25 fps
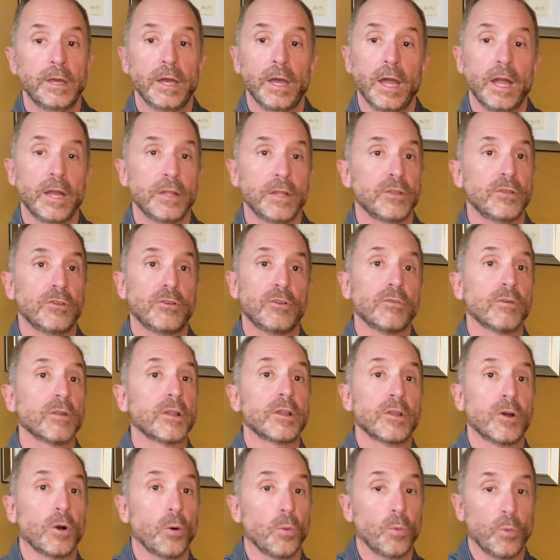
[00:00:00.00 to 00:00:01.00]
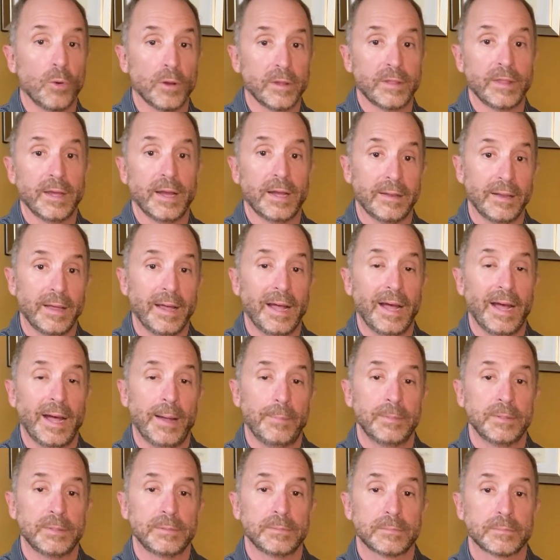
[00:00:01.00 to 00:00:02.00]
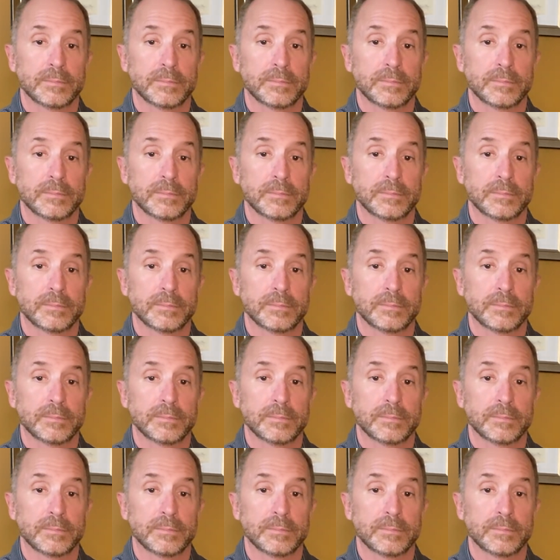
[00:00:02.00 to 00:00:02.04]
And you really don't want that to happen.